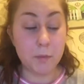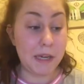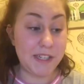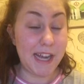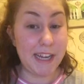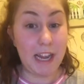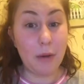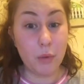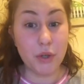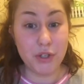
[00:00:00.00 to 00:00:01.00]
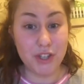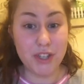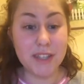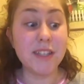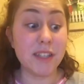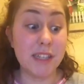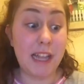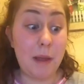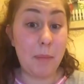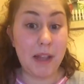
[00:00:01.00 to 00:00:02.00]
my technique would
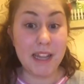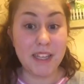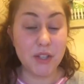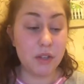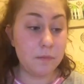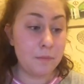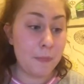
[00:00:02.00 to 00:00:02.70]
slip a little.